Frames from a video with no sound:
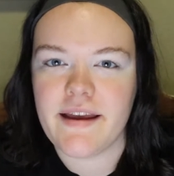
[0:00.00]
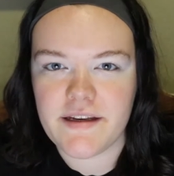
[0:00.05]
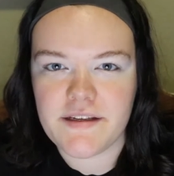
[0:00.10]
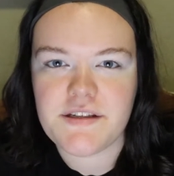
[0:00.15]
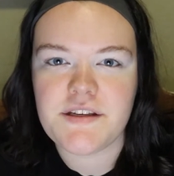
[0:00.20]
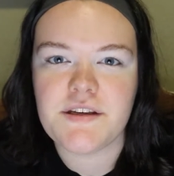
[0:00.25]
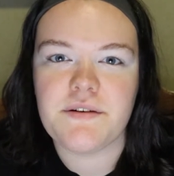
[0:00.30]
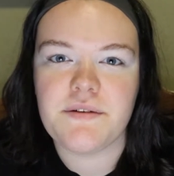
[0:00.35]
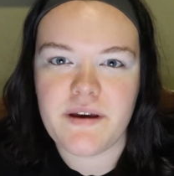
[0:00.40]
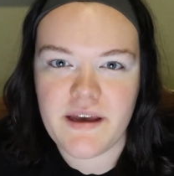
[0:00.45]

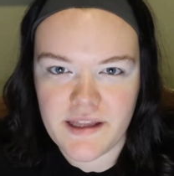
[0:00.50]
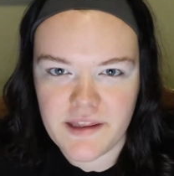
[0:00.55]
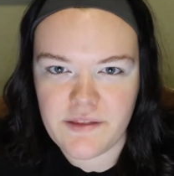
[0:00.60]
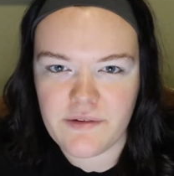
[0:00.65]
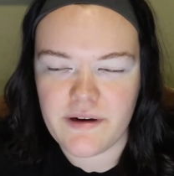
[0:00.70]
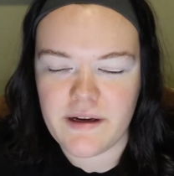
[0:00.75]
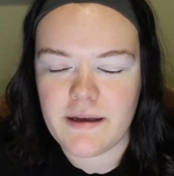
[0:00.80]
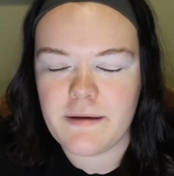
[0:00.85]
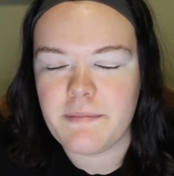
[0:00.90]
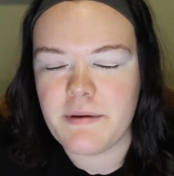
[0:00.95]
A2,
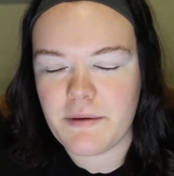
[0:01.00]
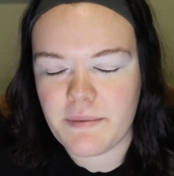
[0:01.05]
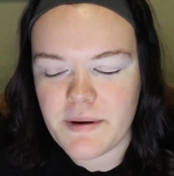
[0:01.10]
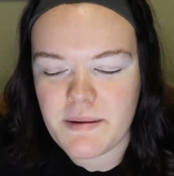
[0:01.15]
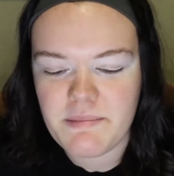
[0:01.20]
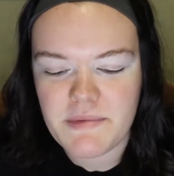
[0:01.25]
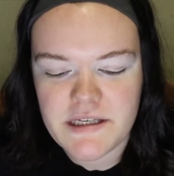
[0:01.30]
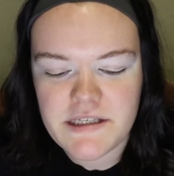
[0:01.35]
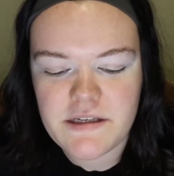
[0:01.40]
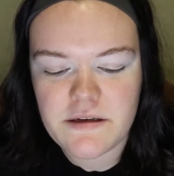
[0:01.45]
A3,
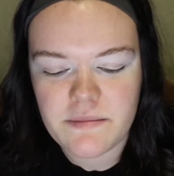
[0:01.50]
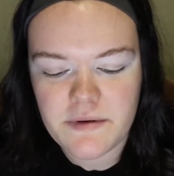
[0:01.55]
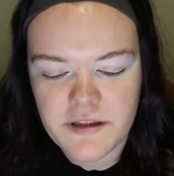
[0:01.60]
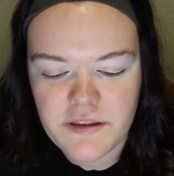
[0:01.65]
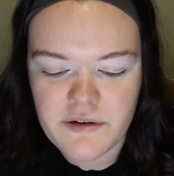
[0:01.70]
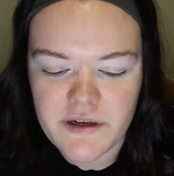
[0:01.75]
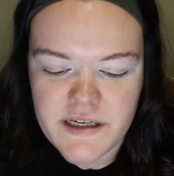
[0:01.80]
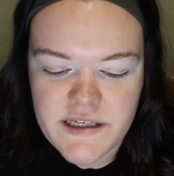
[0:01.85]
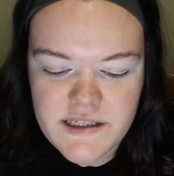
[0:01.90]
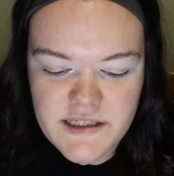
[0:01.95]
B1, B2,
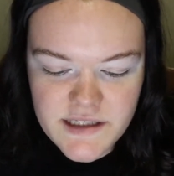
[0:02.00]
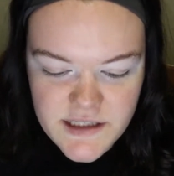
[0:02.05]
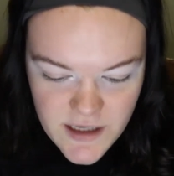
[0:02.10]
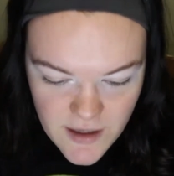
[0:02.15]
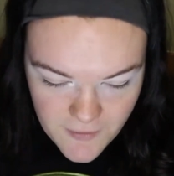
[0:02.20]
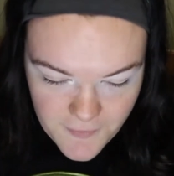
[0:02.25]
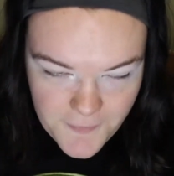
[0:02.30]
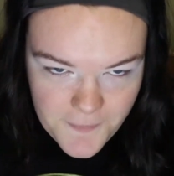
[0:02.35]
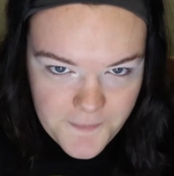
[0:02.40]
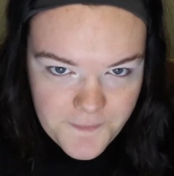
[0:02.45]
B3. So
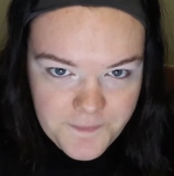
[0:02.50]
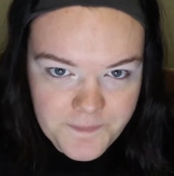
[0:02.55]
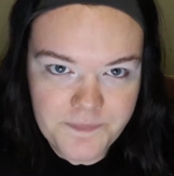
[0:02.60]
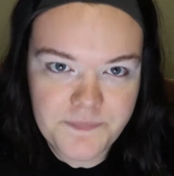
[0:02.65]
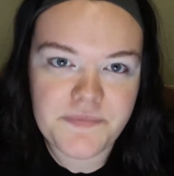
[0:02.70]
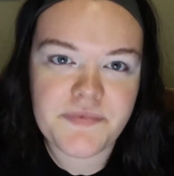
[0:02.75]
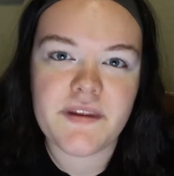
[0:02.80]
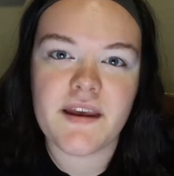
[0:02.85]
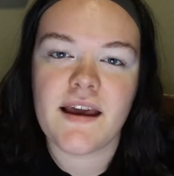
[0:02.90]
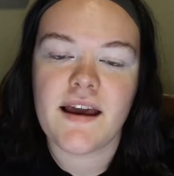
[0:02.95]

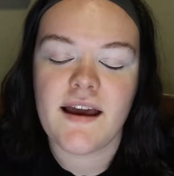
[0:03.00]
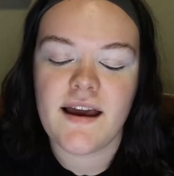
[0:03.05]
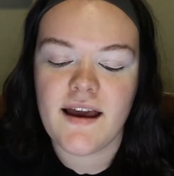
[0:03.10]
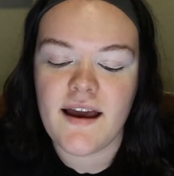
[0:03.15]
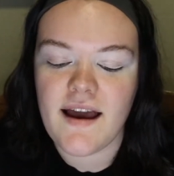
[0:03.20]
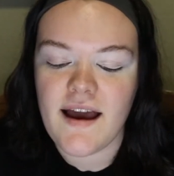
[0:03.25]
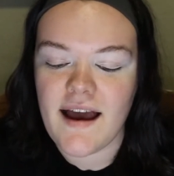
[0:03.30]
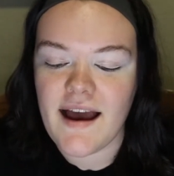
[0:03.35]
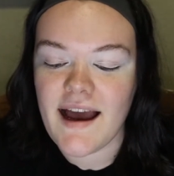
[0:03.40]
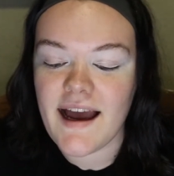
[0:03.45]

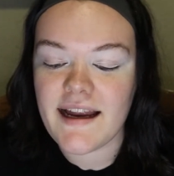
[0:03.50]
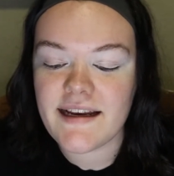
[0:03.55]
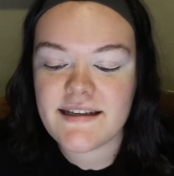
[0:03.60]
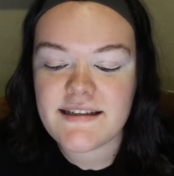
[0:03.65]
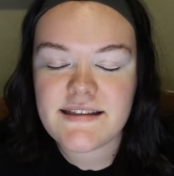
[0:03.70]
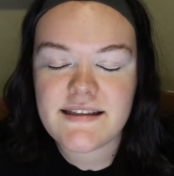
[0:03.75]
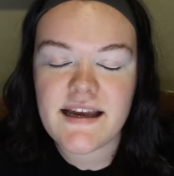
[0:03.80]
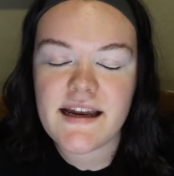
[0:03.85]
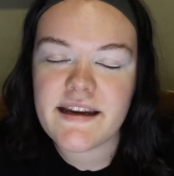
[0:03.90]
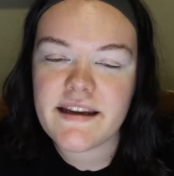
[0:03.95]
I
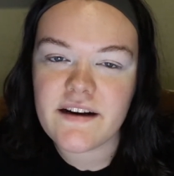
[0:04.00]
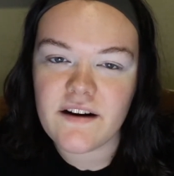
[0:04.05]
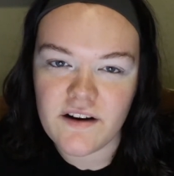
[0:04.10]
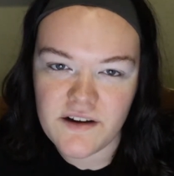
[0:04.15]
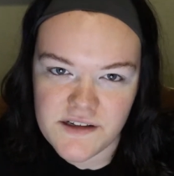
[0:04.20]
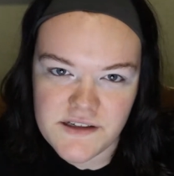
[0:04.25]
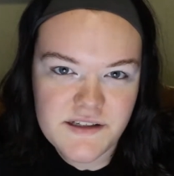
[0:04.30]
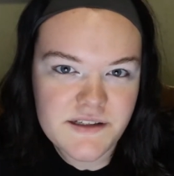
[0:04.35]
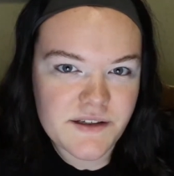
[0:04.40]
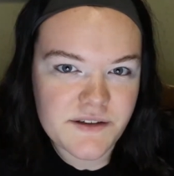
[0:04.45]
decided
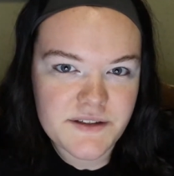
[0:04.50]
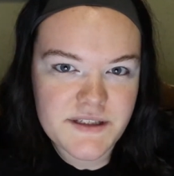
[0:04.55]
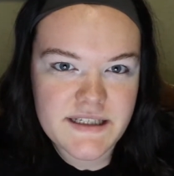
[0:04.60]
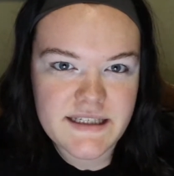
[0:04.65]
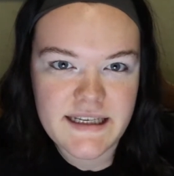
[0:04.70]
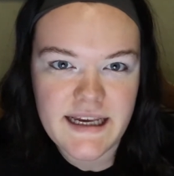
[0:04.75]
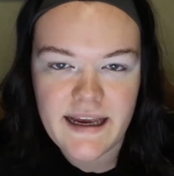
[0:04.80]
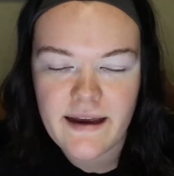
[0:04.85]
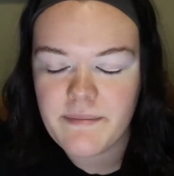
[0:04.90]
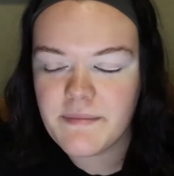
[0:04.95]
also
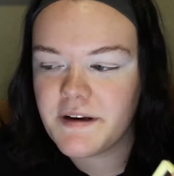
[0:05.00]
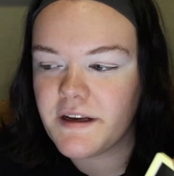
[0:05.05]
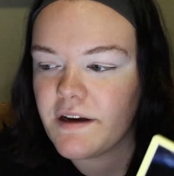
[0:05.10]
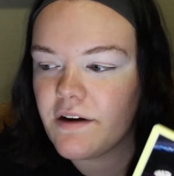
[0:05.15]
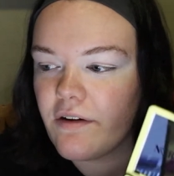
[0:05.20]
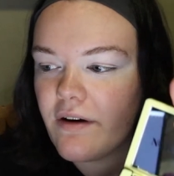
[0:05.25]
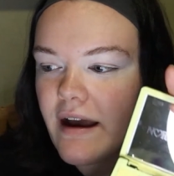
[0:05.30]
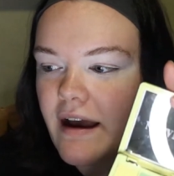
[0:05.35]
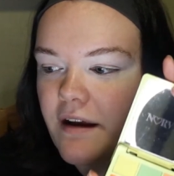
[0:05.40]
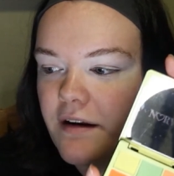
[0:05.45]
today I'm gonna
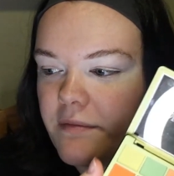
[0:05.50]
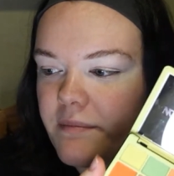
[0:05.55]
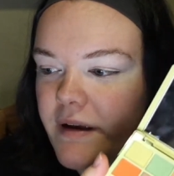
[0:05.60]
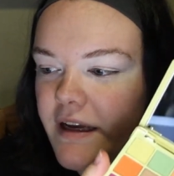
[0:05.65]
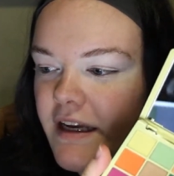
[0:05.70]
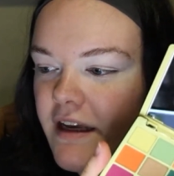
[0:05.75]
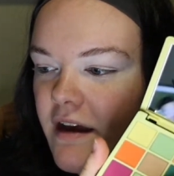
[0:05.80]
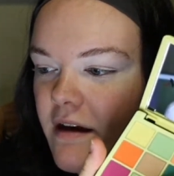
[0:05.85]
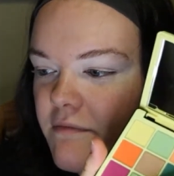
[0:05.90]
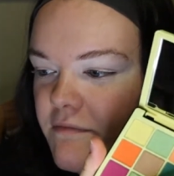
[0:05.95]
go out of
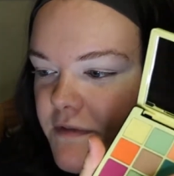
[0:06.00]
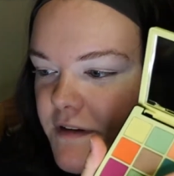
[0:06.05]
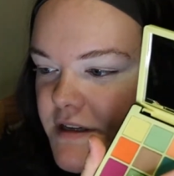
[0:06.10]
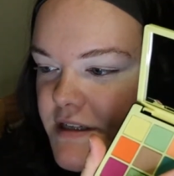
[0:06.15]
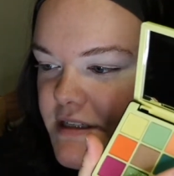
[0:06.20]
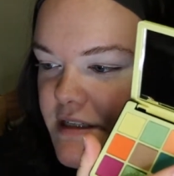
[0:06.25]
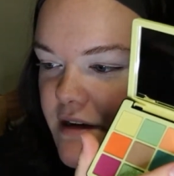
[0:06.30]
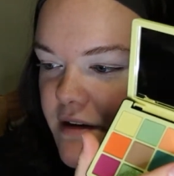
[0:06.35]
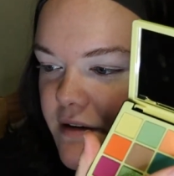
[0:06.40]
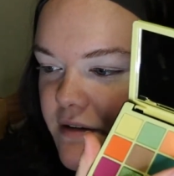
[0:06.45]
my
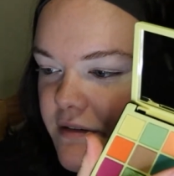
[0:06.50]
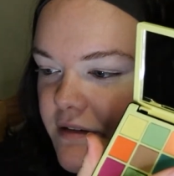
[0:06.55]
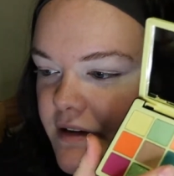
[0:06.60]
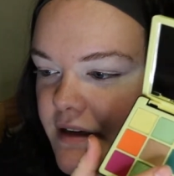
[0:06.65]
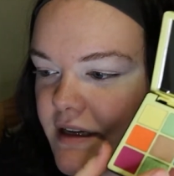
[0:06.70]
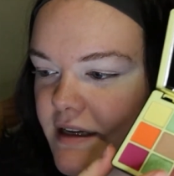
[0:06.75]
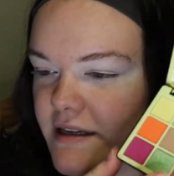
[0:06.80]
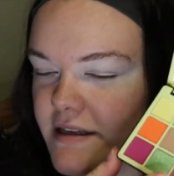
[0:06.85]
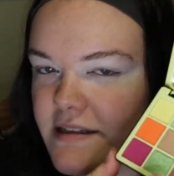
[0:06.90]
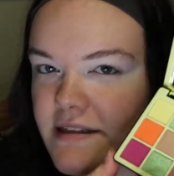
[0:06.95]
comfort zone,
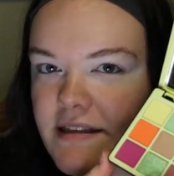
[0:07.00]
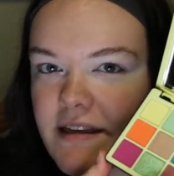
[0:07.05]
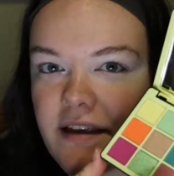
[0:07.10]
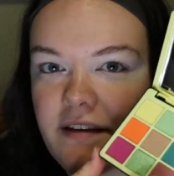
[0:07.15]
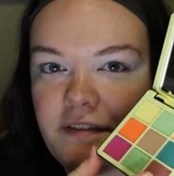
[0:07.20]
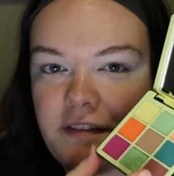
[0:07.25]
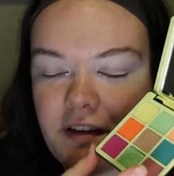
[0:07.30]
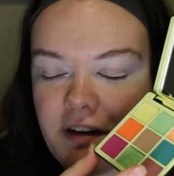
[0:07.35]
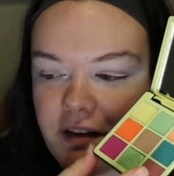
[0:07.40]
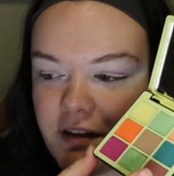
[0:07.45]
because
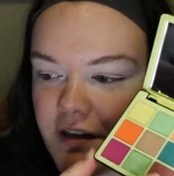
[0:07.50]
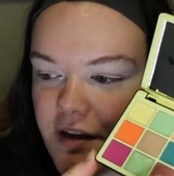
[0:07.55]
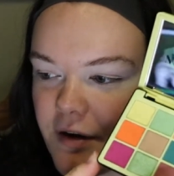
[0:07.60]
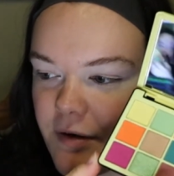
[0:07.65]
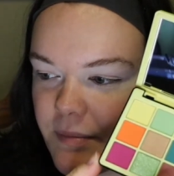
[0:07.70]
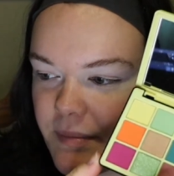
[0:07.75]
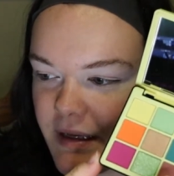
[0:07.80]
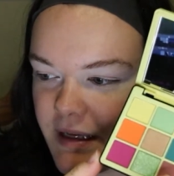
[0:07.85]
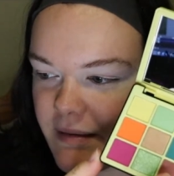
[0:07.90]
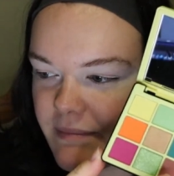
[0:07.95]
if y'all
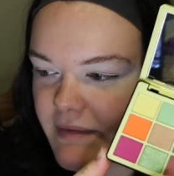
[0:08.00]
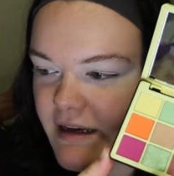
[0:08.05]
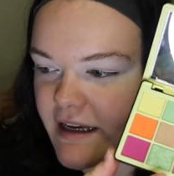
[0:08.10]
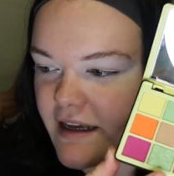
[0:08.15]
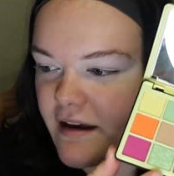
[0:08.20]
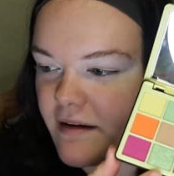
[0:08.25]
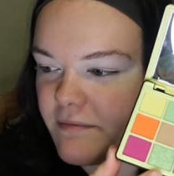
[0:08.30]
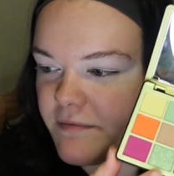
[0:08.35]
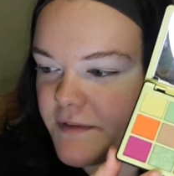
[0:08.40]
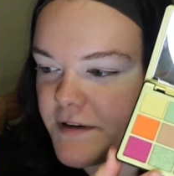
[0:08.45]
know me, my
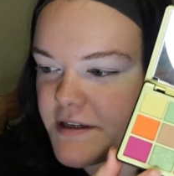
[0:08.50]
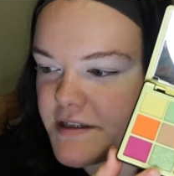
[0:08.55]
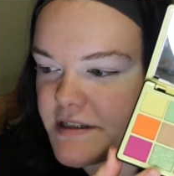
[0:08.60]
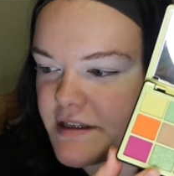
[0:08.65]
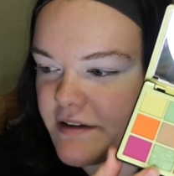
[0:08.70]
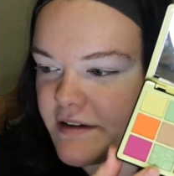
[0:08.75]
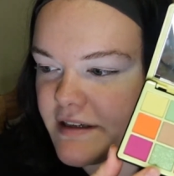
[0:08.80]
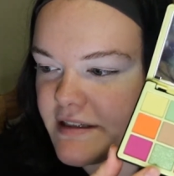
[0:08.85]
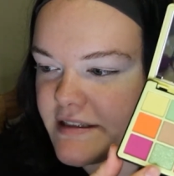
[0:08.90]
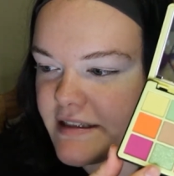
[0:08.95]
comfort
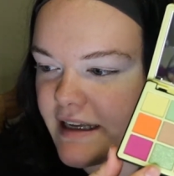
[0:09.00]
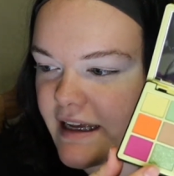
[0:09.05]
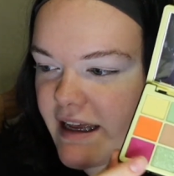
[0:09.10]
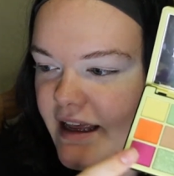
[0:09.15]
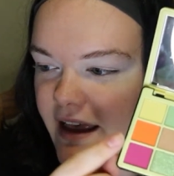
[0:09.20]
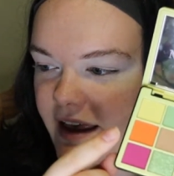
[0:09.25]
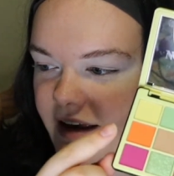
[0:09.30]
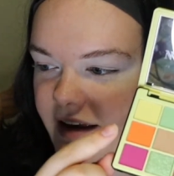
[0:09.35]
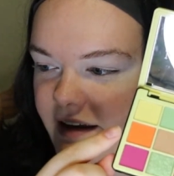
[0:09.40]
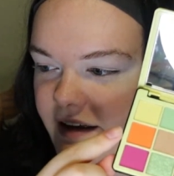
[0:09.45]
zone is
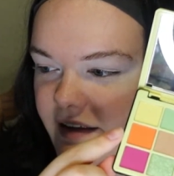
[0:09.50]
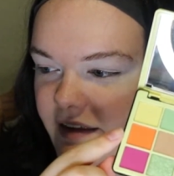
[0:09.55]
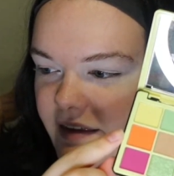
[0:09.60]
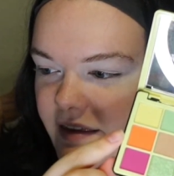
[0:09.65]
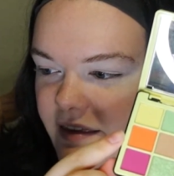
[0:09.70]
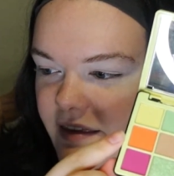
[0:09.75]
like